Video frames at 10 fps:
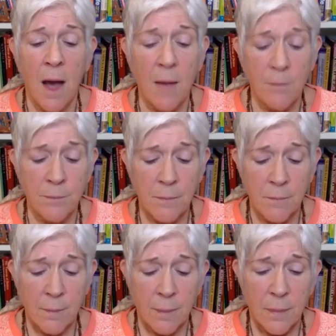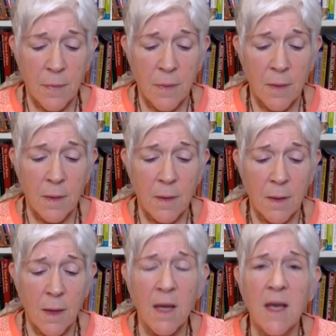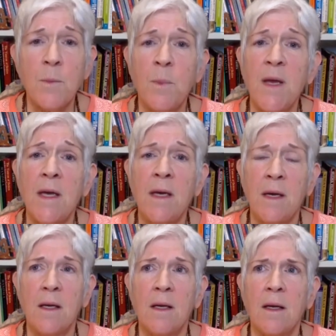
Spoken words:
It can be